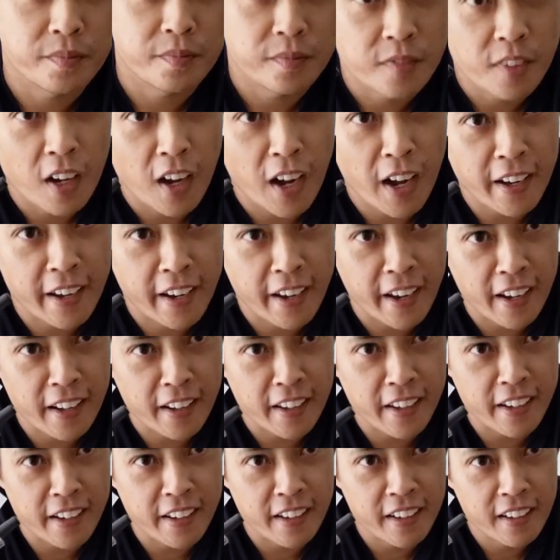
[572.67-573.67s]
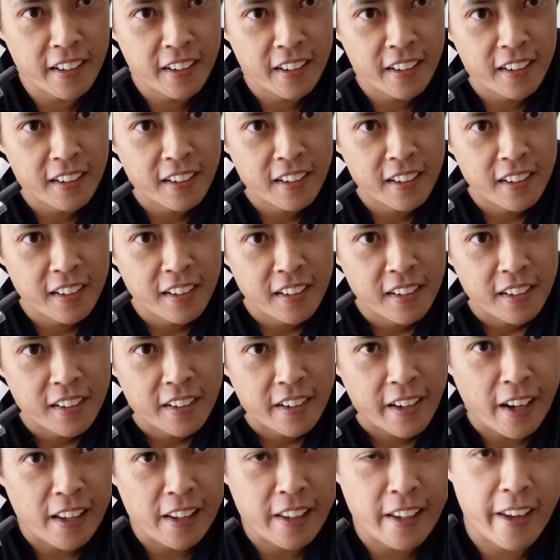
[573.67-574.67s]
Hi Kelly.
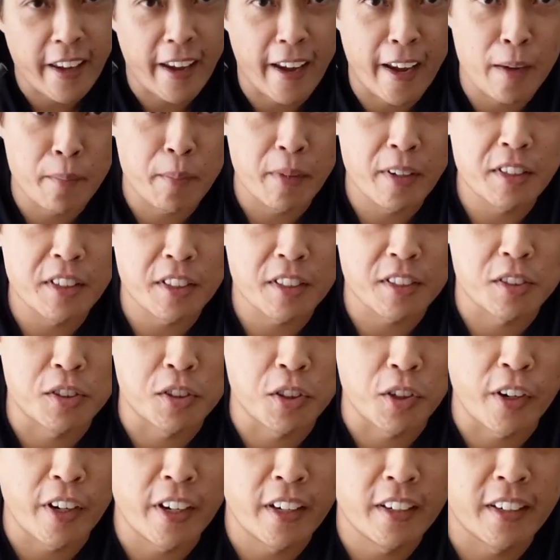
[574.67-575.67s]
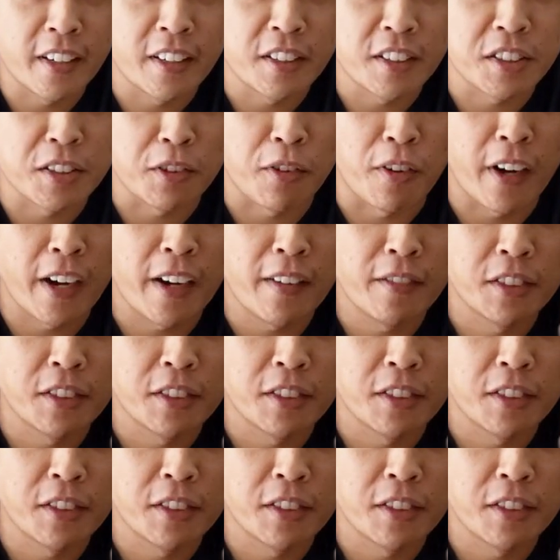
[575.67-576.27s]
Kelly Canby just joined and she waved,